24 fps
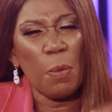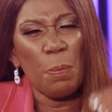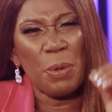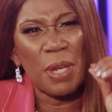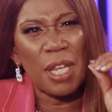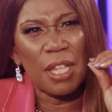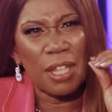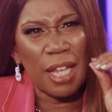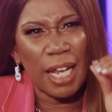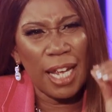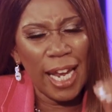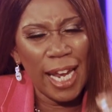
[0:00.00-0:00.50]
to
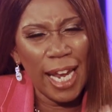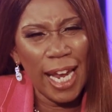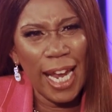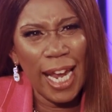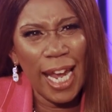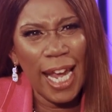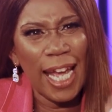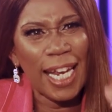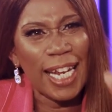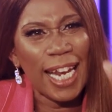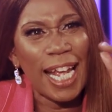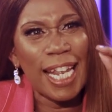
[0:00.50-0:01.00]
be the
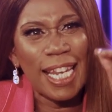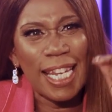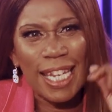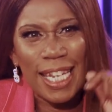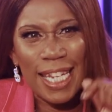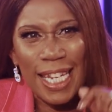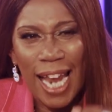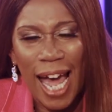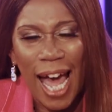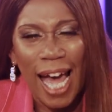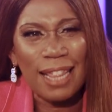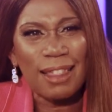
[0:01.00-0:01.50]
head
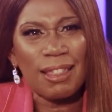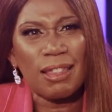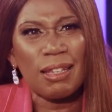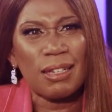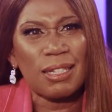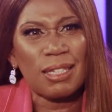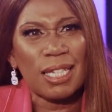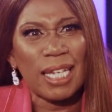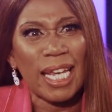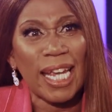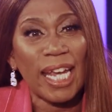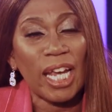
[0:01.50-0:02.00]
and not the
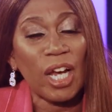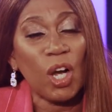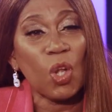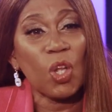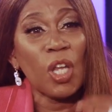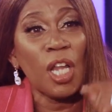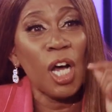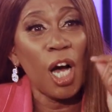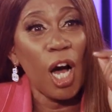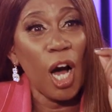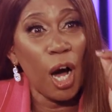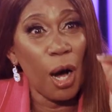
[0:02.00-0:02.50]

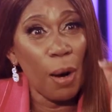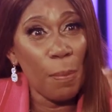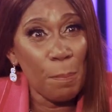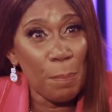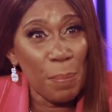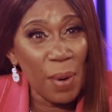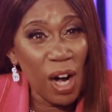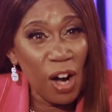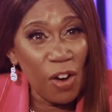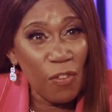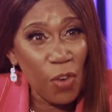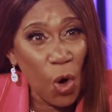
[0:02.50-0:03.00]
tail,
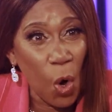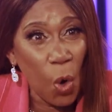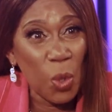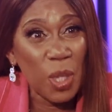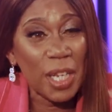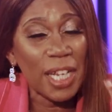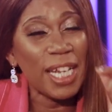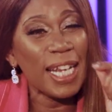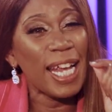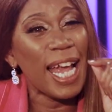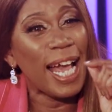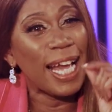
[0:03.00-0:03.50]
above
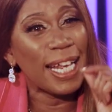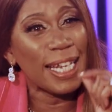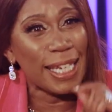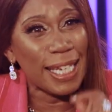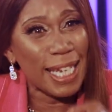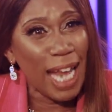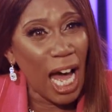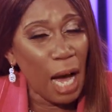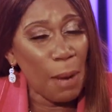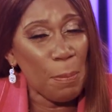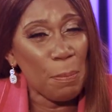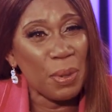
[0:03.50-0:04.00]
only and
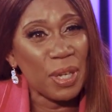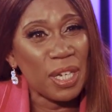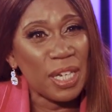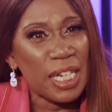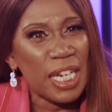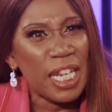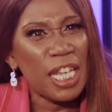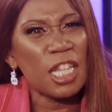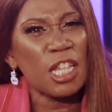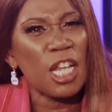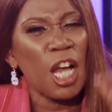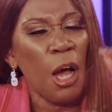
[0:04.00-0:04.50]
not
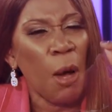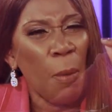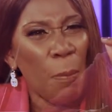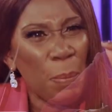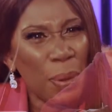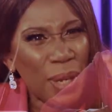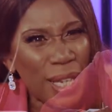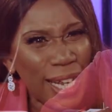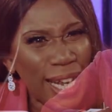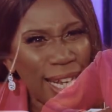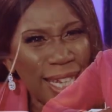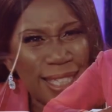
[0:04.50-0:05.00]
beneath,
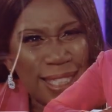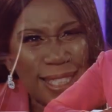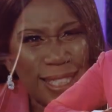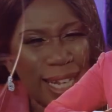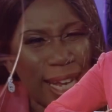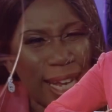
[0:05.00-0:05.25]
blessed